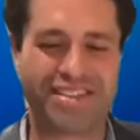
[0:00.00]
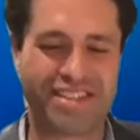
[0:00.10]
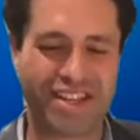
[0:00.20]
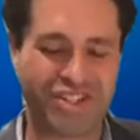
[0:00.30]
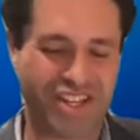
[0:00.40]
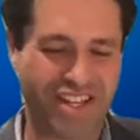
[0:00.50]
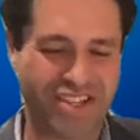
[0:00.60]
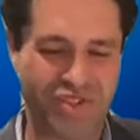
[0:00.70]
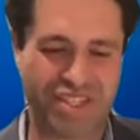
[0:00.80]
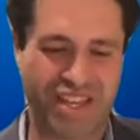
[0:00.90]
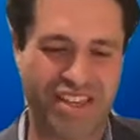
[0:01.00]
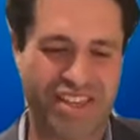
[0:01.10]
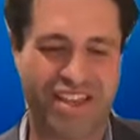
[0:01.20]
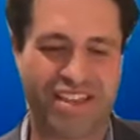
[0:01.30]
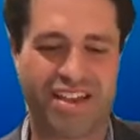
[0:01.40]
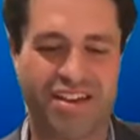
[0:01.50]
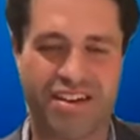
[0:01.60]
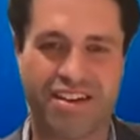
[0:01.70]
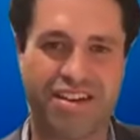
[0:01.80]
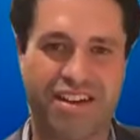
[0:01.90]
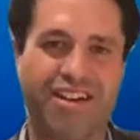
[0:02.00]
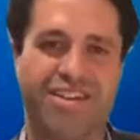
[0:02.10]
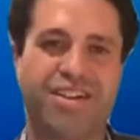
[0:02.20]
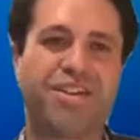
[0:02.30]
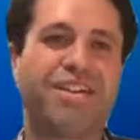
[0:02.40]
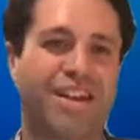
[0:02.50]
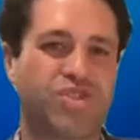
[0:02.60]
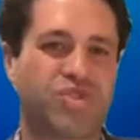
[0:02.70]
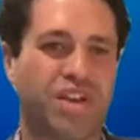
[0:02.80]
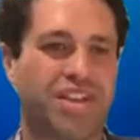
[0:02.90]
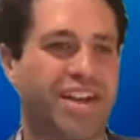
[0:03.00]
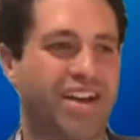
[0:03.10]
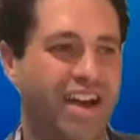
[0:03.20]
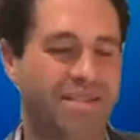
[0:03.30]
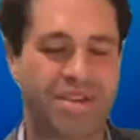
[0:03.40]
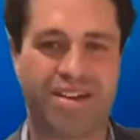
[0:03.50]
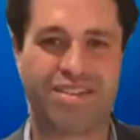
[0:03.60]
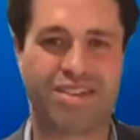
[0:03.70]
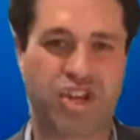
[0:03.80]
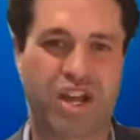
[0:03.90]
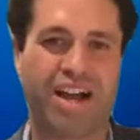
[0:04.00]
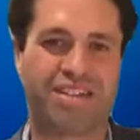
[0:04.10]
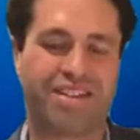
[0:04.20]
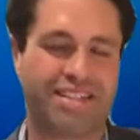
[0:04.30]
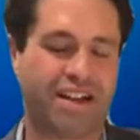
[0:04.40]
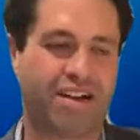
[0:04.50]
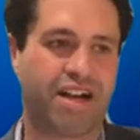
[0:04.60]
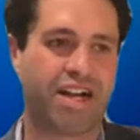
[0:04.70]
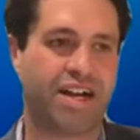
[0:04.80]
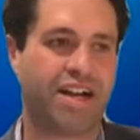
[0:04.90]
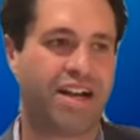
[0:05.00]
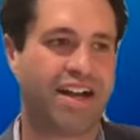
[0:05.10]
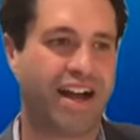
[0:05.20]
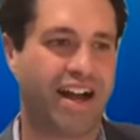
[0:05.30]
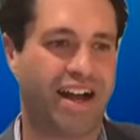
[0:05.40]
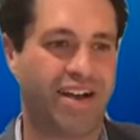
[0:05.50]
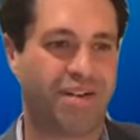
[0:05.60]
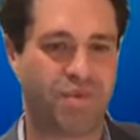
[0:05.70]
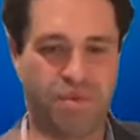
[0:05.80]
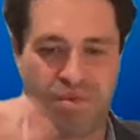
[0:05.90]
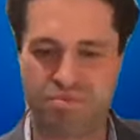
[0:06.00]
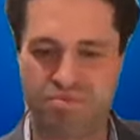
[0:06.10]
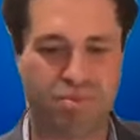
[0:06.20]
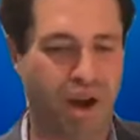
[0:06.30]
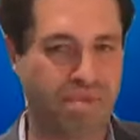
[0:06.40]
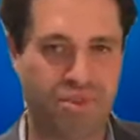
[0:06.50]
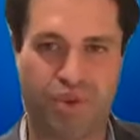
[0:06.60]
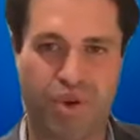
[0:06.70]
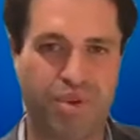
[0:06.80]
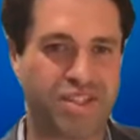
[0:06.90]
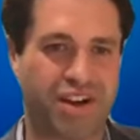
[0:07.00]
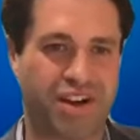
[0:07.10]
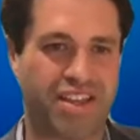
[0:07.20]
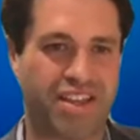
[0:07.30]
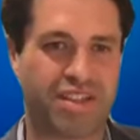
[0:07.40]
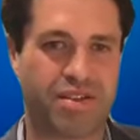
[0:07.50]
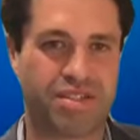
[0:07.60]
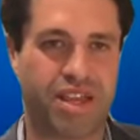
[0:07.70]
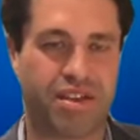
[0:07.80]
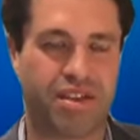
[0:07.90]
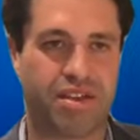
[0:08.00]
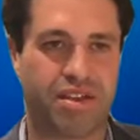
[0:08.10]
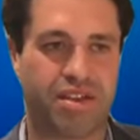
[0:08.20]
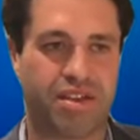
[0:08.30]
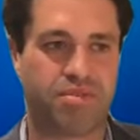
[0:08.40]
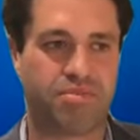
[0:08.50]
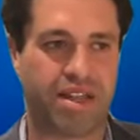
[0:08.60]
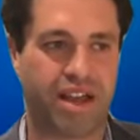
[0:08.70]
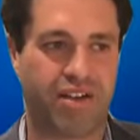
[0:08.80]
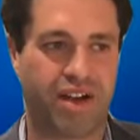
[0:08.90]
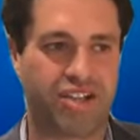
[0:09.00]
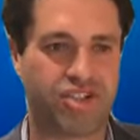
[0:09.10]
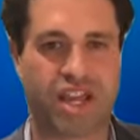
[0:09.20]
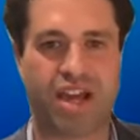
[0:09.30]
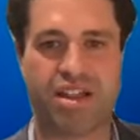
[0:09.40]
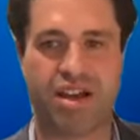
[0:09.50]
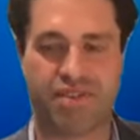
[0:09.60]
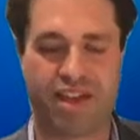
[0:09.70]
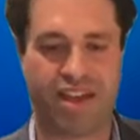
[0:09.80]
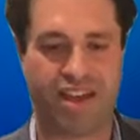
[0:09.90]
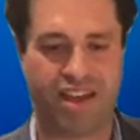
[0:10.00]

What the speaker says: such an interesting thing that you're here. You're in Australia. I'm here in the Chicagoland area. Right before we started this, I was telling you about how I just got off a